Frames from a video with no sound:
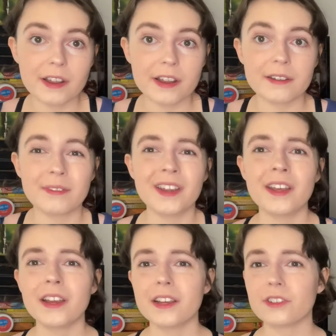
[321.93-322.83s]
and
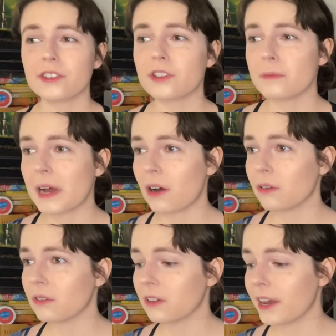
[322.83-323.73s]
it's just
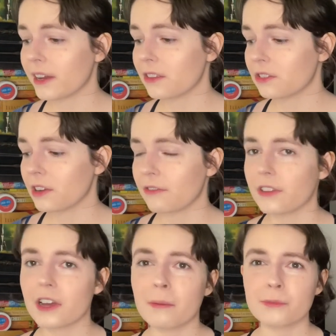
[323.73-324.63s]
about like the stuff
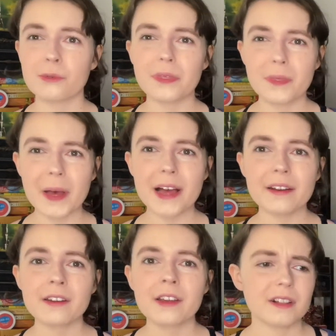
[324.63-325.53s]
that comes with that,